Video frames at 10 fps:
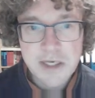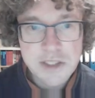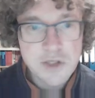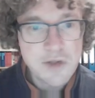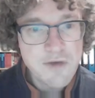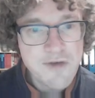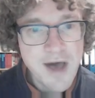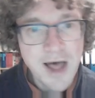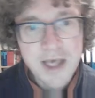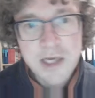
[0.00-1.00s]
So the
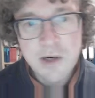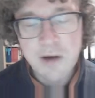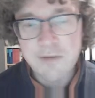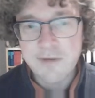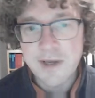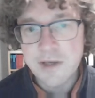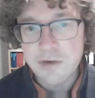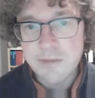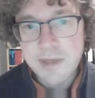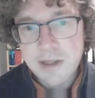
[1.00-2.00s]
value of a
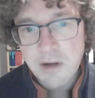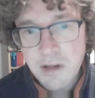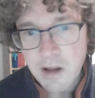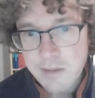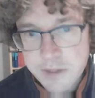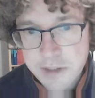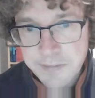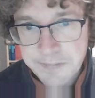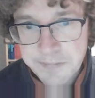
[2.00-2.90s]
European call option,